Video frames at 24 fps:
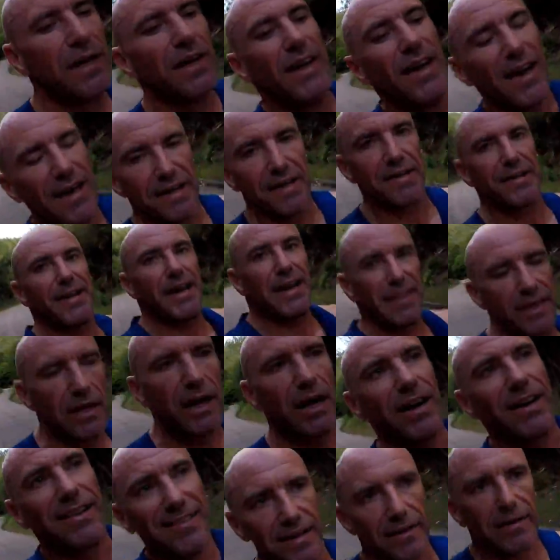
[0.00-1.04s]
As I say, the
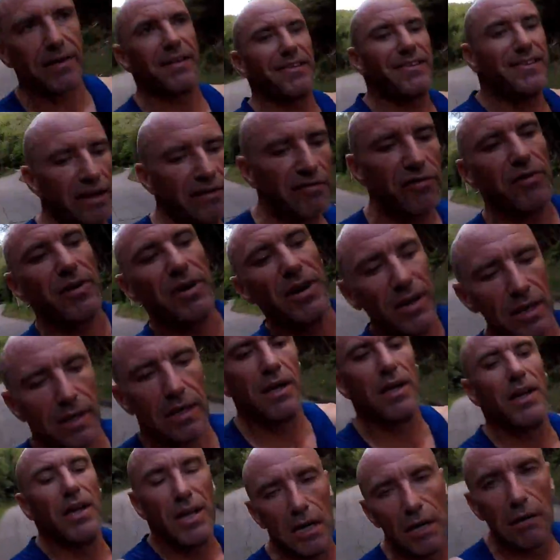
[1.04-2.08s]
island's only 7
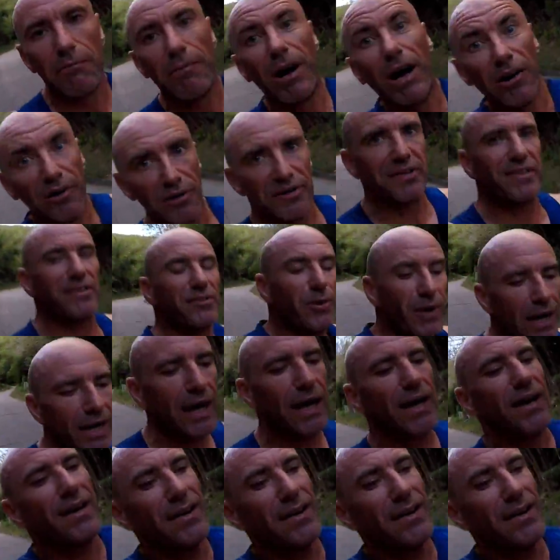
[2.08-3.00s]
miles square,